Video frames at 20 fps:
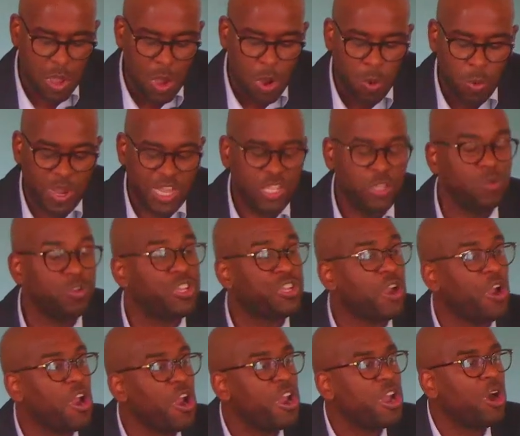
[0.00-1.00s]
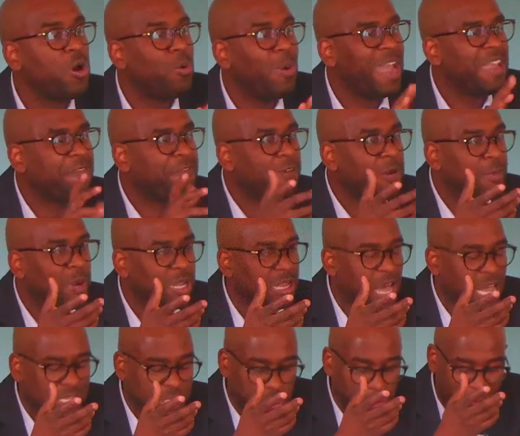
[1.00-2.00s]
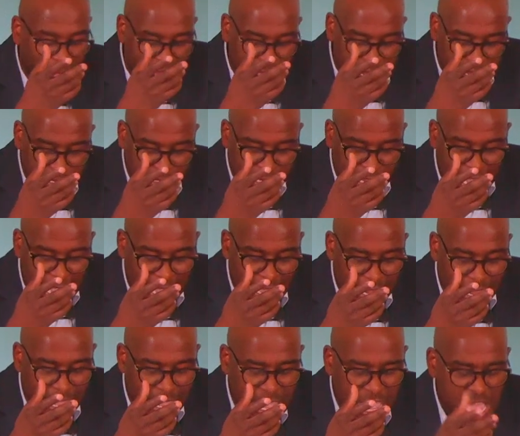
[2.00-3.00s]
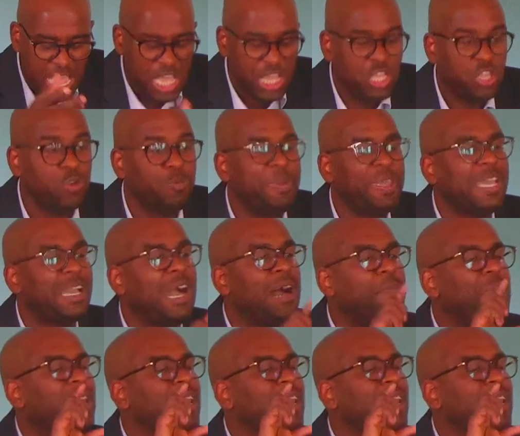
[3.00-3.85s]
When you turn away from Allah subhanahu wa ta'ala, you become an